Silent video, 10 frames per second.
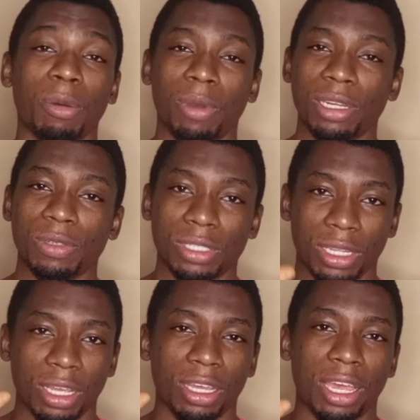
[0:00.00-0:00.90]
But anyways,
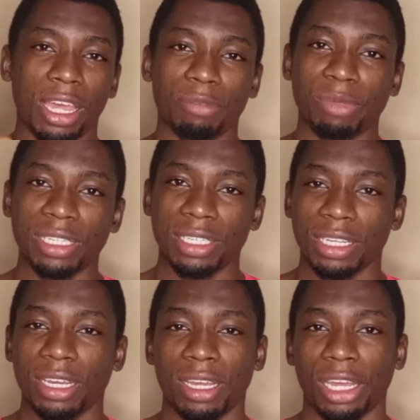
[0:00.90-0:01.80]
I met the
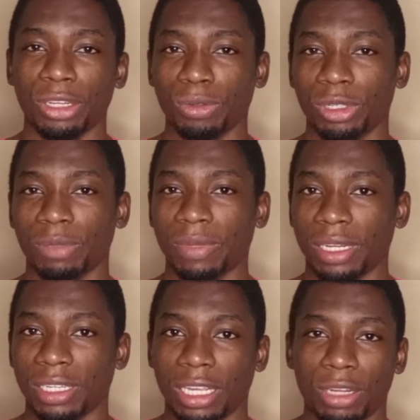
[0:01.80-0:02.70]
guy, I told him
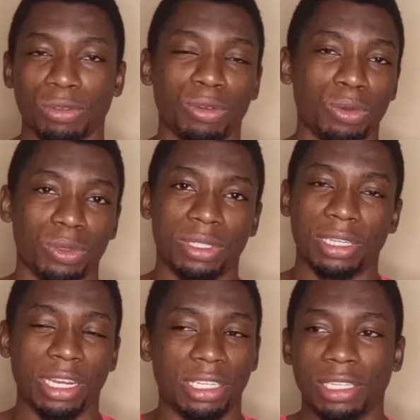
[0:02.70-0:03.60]
that there are no
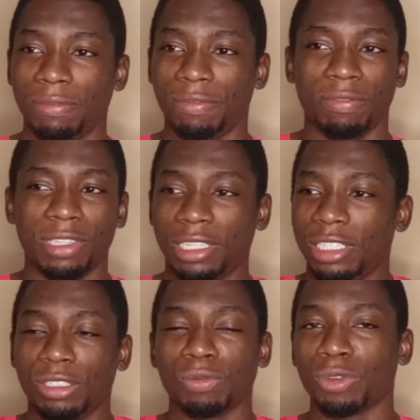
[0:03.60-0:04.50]
codes, and he
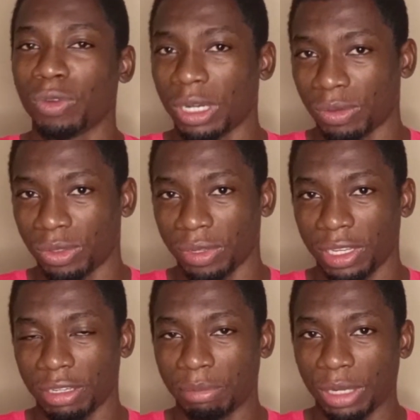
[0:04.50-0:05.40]
didn't even know what I was
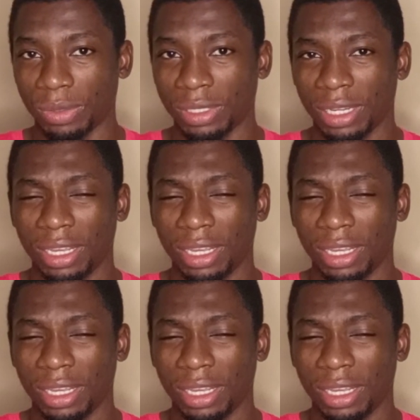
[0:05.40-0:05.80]
talking about.